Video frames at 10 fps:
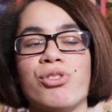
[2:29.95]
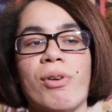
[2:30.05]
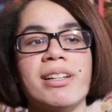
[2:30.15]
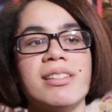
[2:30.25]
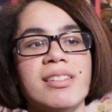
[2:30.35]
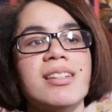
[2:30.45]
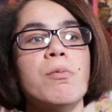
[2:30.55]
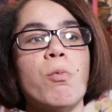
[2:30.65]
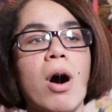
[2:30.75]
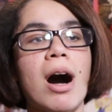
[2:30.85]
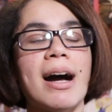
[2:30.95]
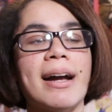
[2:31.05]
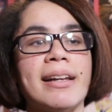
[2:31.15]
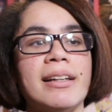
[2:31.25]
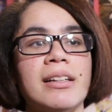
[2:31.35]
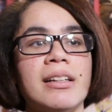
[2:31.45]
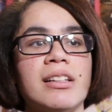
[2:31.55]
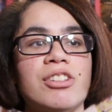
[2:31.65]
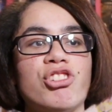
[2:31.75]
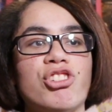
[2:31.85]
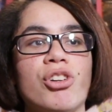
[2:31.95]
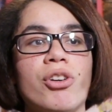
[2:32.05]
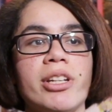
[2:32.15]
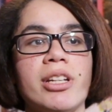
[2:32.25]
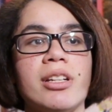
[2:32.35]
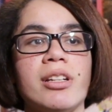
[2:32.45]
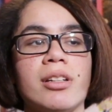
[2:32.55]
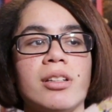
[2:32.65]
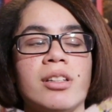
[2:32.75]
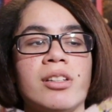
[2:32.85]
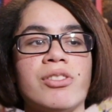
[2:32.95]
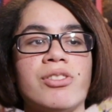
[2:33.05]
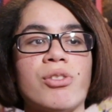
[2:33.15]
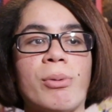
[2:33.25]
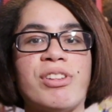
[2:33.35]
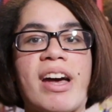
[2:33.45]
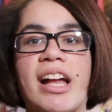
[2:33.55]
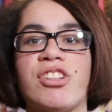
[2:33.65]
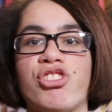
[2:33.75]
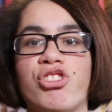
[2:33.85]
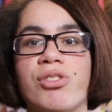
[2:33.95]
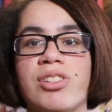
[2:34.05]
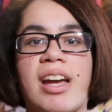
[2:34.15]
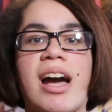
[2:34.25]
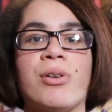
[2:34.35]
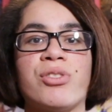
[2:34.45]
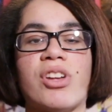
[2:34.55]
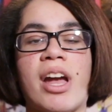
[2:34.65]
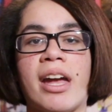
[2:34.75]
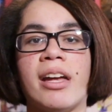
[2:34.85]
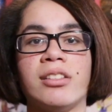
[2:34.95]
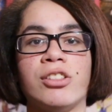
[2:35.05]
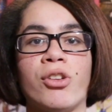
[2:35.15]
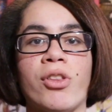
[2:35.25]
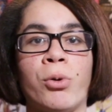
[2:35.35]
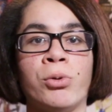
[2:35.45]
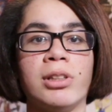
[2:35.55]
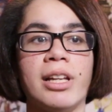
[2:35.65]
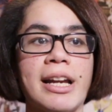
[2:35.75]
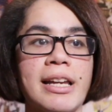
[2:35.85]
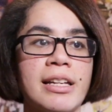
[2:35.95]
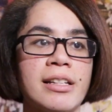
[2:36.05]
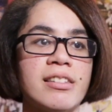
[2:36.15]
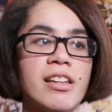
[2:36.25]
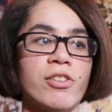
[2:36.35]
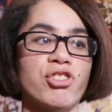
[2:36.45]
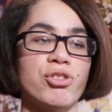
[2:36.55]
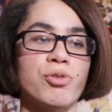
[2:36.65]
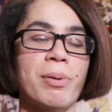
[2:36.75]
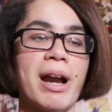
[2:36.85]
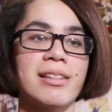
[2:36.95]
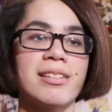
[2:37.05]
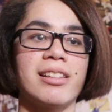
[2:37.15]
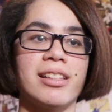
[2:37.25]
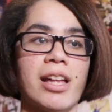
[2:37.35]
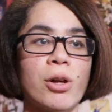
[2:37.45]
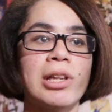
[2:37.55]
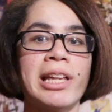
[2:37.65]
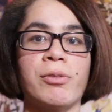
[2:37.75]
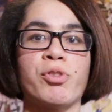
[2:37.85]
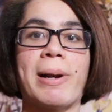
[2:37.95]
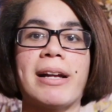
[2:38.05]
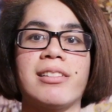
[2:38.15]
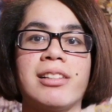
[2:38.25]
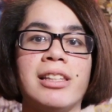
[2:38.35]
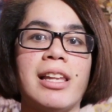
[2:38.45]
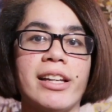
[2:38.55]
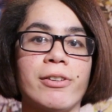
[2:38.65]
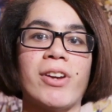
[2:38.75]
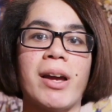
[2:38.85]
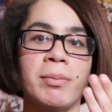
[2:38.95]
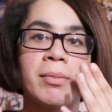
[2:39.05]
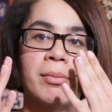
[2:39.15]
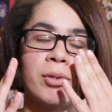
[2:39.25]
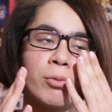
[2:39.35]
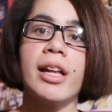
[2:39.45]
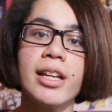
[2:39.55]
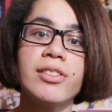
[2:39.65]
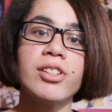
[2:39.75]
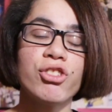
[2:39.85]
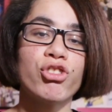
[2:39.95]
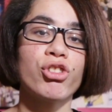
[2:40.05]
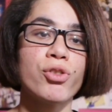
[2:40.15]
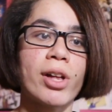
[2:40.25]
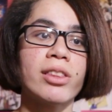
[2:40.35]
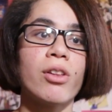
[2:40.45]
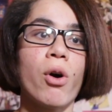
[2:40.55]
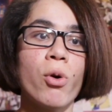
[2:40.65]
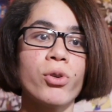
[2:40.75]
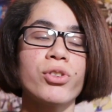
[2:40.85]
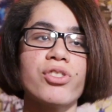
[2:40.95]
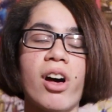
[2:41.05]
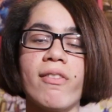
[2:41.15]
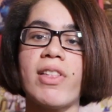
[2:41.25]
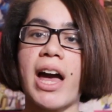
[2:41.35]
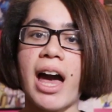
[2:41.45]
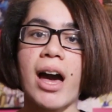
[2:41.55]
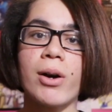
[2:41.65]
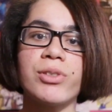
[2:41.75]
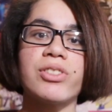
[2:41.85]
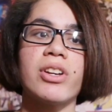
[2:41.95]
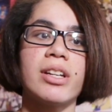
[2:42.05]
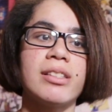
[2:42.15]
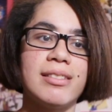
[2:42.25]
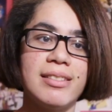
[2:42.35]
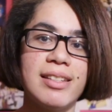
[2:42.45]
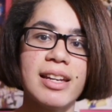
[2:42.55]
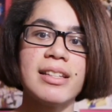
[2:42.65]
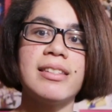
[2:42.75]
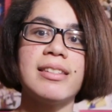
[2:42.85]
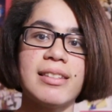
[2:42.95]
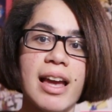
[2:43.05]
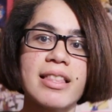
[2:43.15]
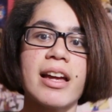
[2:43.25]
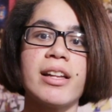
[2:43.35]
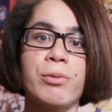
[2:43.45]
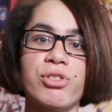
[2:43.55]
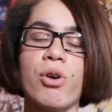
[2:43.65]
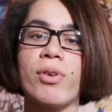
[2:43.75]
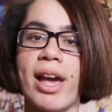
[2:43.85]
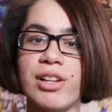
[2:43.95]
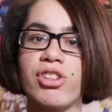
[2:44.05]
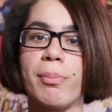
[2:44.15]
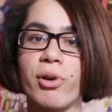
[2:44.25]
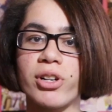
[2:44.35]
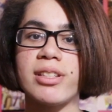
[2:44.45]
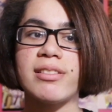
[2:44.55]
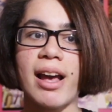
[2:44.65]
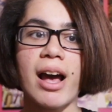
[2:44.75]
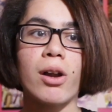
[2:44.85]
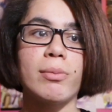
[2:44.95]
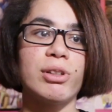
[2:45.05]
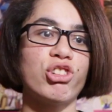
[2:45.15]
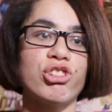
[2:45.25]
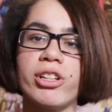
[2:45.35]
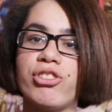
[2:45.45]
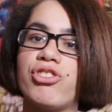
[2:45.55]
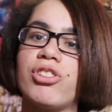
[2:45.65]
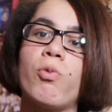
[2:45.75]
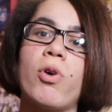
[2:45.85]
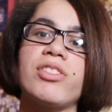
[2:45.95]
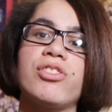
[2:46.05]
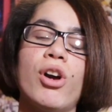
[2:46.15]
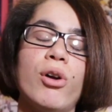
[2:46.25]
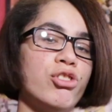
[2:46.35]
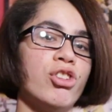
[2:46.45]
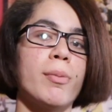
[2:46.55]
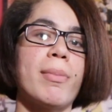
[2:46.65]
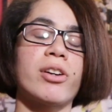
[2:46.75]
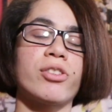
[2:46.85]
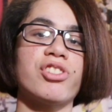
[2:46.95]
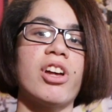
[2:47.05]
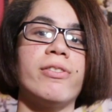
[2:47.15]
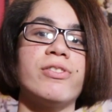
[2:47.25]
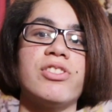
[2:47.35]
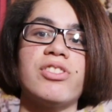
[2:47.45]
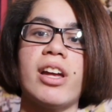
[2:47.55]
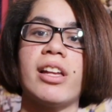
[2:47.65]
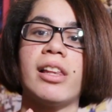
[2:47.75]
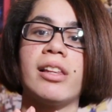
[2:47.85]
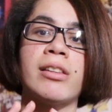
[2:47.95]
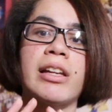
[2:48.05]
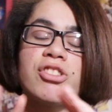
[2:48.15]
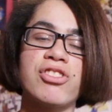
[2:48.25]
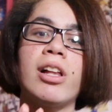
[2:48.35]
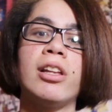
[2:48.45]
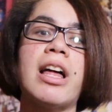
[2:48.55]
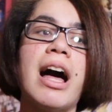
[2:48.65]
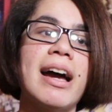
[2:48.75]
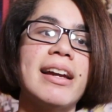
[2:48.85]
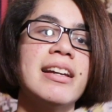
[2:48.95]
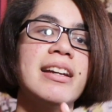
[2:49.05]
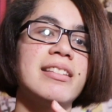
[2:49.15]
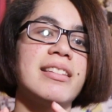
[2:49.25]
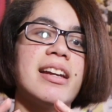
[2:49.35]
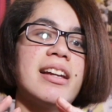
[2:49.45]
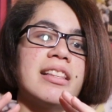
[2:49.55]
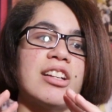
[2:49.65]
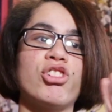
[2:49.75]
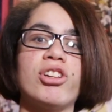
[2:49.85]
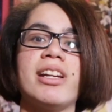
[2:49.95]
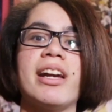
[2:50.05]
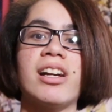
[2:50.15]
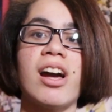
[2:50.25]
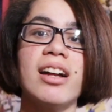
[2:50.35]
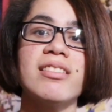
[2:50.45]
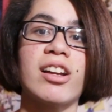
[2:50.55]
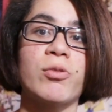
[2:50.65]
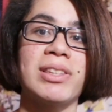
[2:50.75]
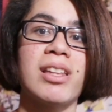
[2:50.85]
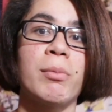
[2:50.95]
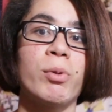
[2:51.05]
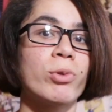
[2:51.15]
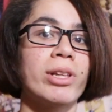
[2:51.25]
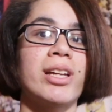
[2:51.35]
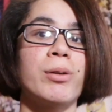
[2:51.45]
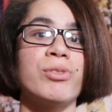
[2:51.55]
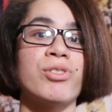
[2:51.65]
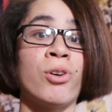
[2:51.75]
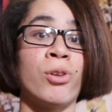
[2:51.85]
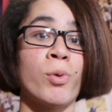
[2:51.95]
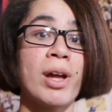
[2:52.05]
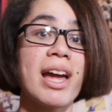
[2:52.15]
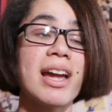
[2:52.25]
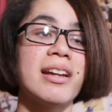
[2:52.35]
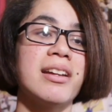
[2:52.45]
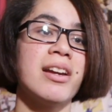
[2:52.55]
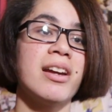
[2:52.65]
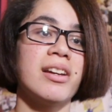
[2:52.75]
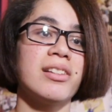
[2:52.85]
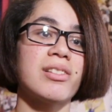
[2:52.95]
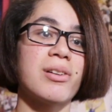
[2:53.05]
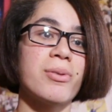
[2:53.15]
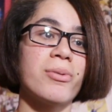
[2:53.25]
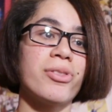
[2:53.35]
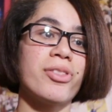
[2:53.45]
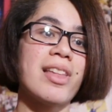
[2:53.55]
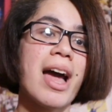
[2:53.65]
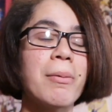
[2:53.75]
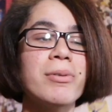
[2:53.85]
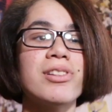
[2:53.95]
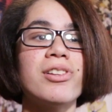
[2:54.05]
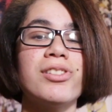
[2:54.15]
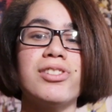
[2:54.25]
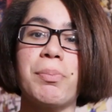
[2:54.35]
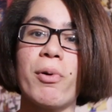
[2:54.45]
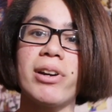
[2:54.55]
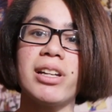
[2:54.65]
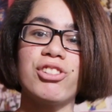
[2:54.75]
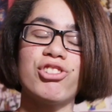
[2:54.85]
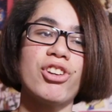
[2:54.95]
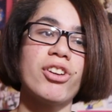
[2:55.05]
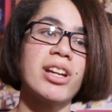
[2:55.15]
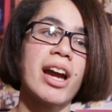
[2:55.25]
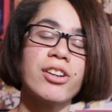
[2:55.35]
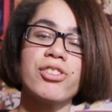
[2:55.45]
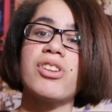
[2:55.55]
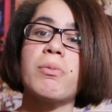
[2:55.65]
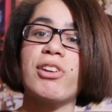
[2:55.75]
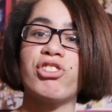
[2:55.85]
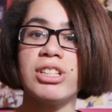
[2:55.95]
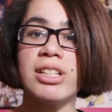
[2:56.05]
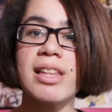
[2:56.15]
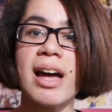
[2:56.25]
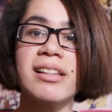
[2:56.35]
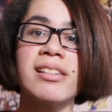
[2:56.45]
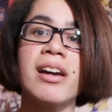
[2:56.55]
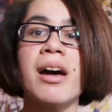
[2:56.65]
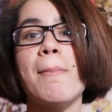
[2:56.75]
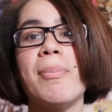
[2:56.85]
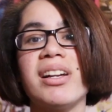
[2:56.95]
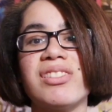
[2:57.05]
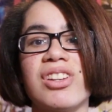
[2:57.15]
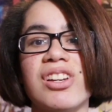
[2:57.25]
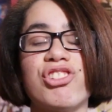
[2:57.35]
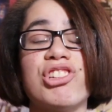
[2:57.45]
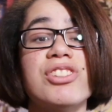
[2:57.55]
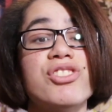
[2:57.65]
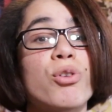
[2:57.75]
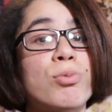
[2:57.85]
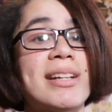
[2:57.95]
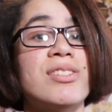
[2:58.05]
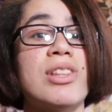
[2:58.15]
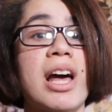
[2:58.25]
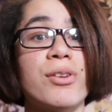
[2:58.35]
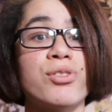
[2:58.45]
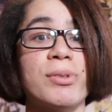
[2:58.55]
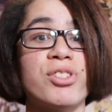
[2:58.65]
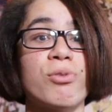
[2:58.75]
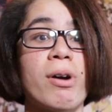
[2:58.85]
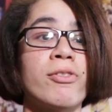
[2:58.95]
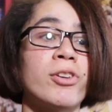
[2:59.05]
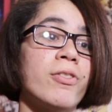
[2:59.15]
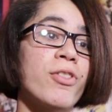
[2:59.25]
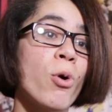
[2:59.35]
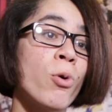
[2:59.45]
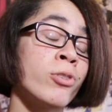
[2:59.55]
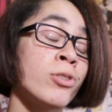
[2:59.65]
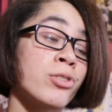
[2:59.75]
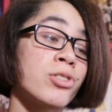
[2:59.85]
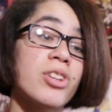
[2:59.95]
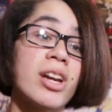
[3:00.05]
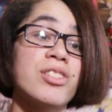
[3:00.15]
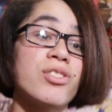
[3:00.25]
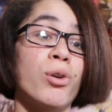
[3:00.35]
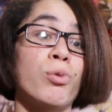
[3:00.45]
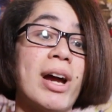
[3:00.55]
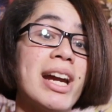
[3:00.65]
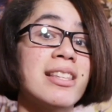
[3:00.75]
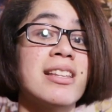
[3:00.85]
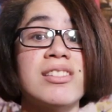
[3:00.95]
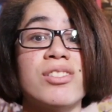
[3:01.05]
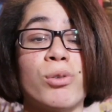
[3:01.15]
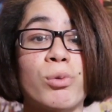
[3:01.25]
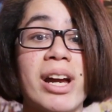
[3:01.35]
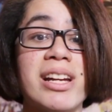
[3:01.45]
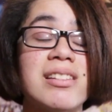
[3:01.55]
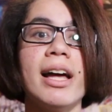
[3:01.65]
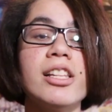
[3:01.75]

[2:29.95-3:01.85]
So I can see why Shiori is so attached to this house and, you know, the old lady and stuff, because she's practically, that old lady was practically like a family member. And yes, it is true that the owners of that house did say that it was okay to burn it down, but Shiori just didn't want to go. She took it upon herself to say, like, to tell a lie, saying that she couldn't get in contact with them when really it was all okay. So that was a little disappointing in Shiori. I understand why she did that, but she has no rights to the house whatsoever, and if the owners say it's alright, then it's alright.